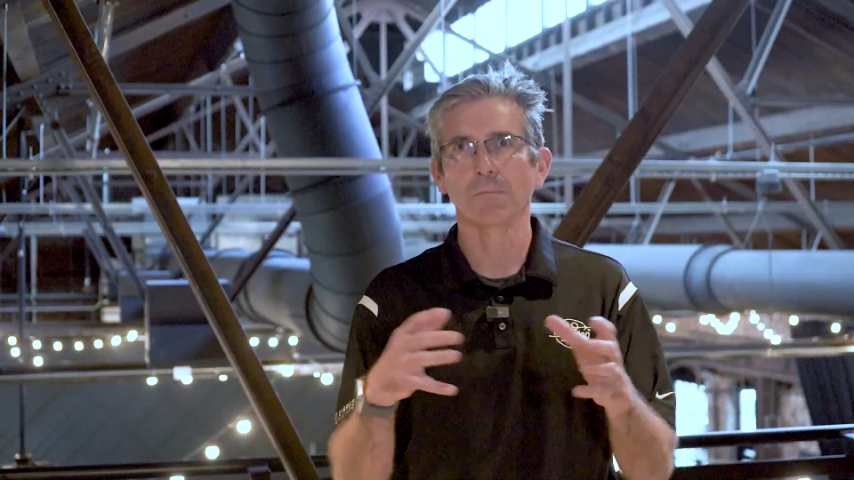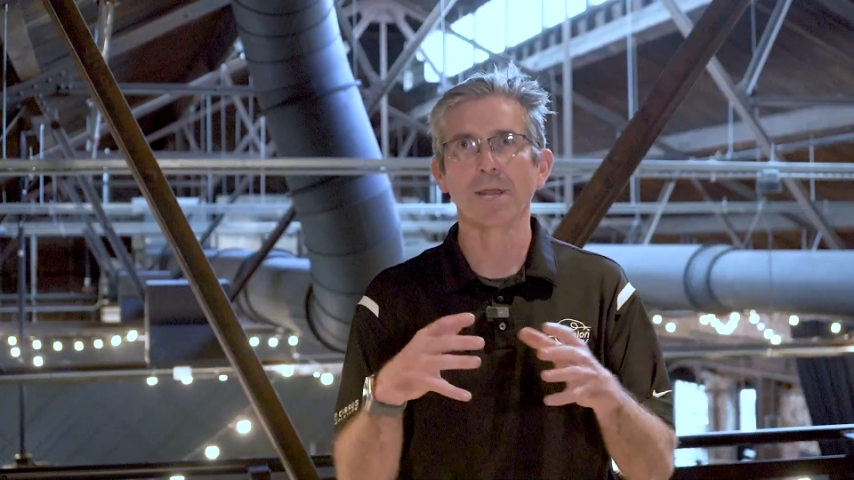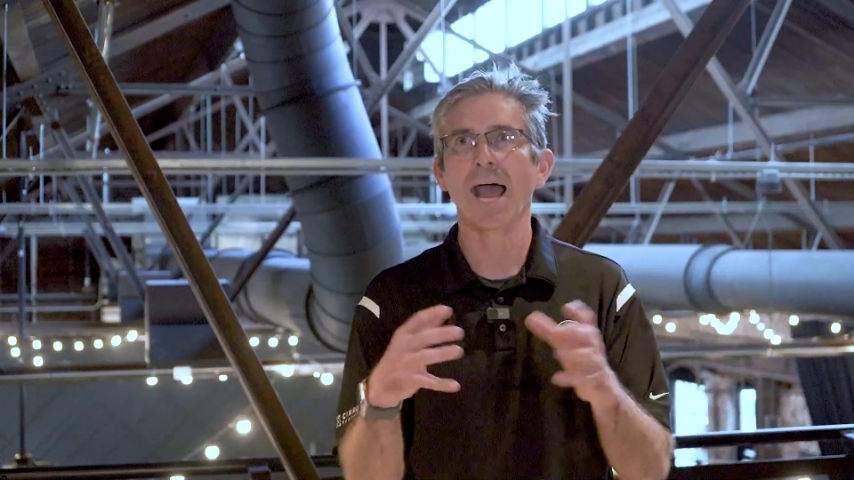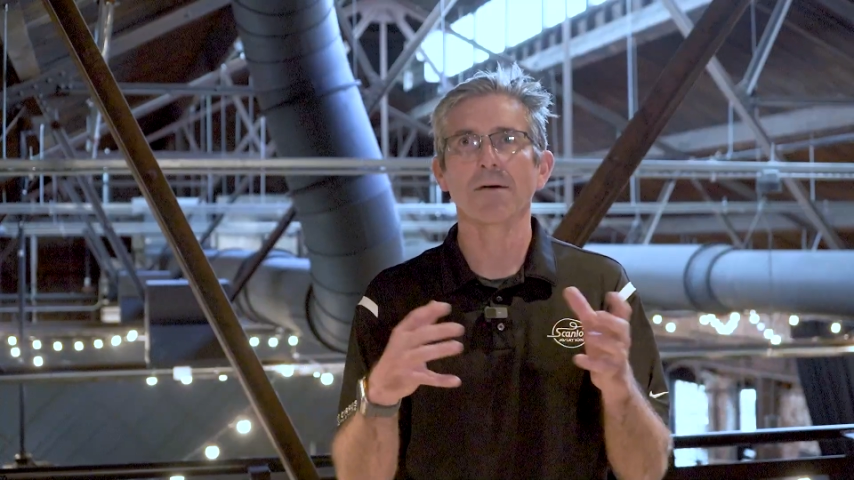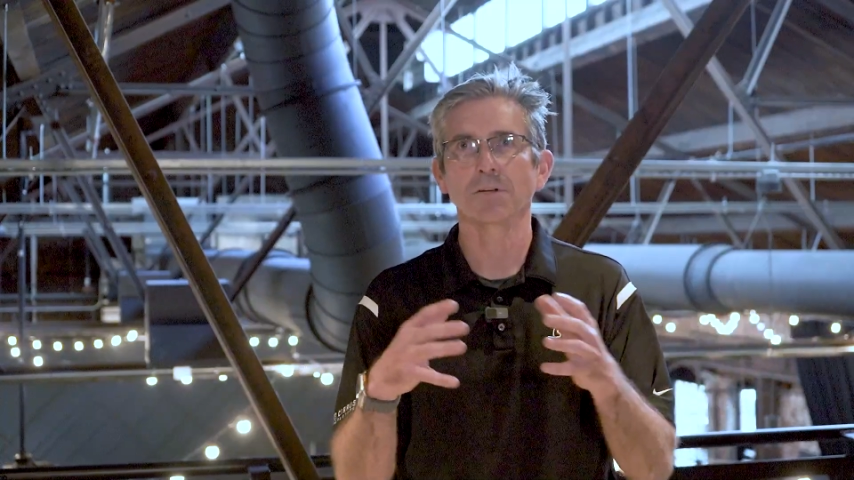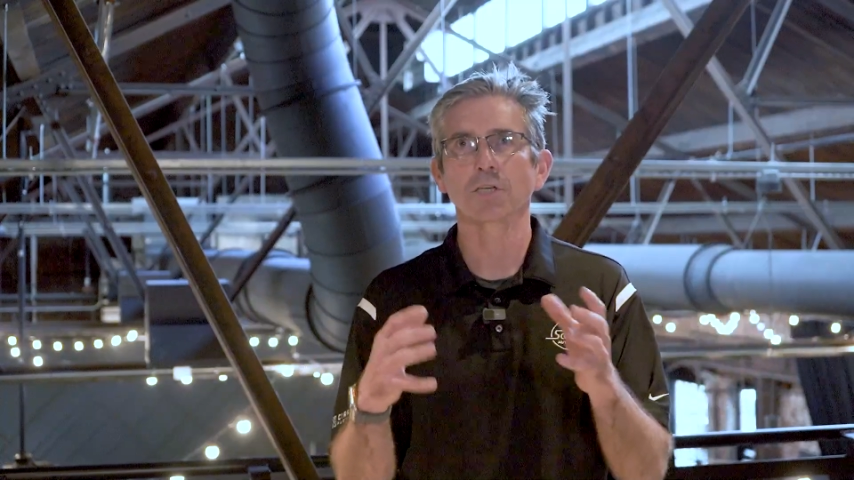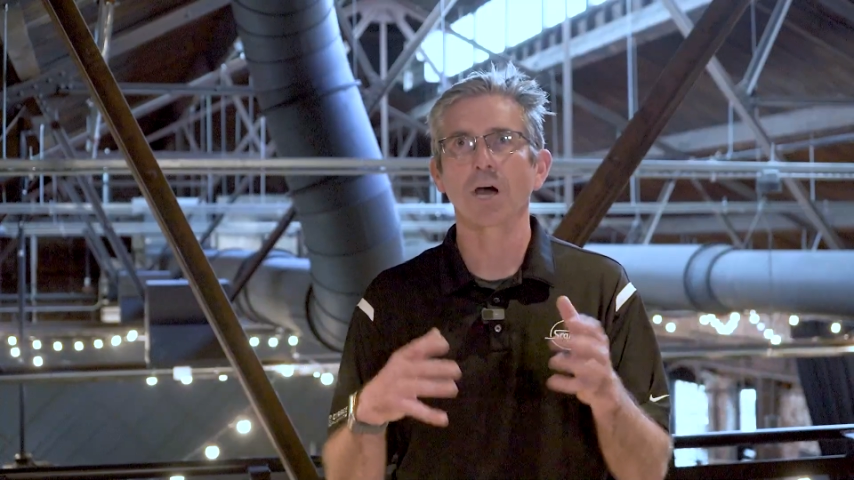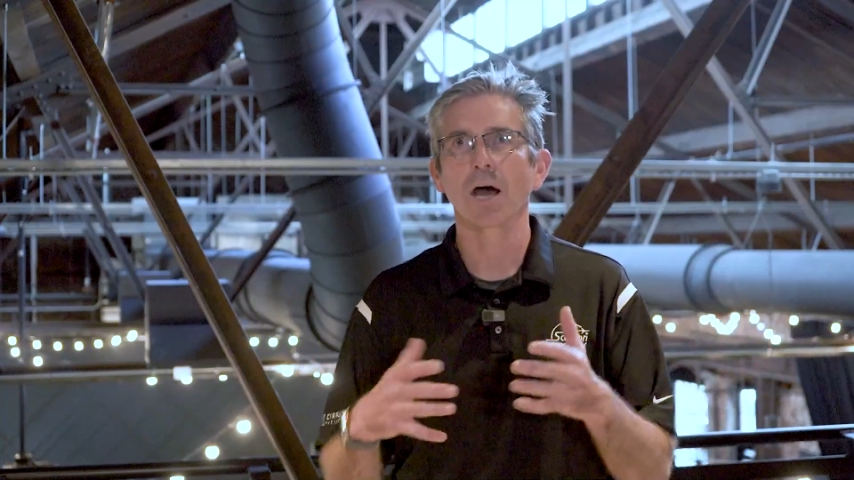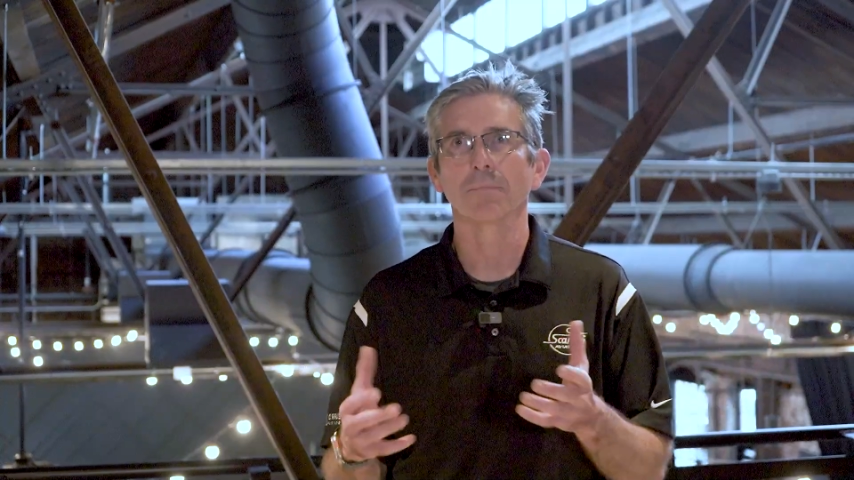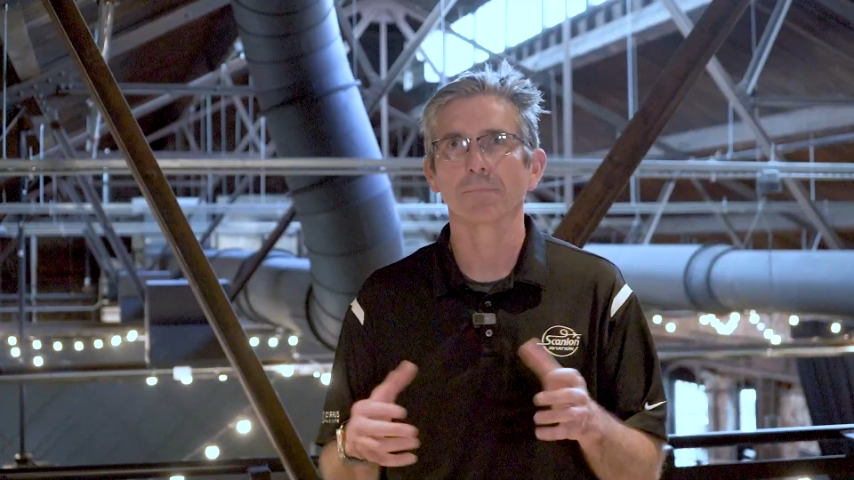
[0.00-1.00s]
we have a
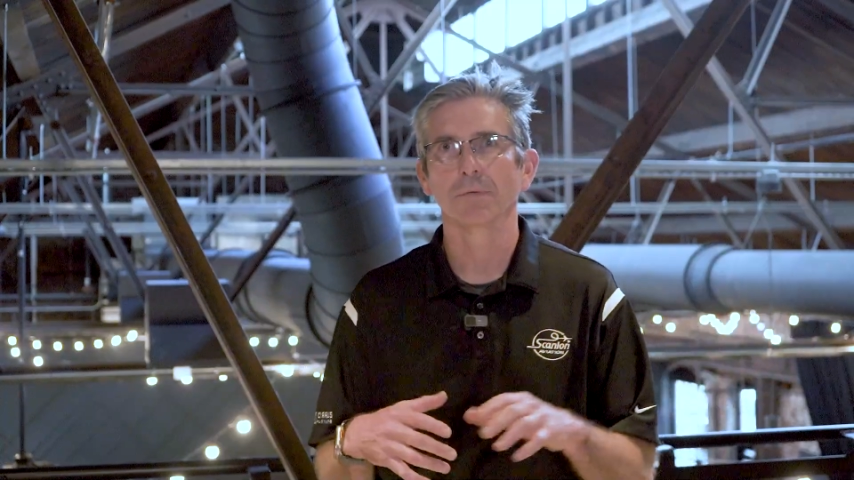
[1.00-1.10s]
shop.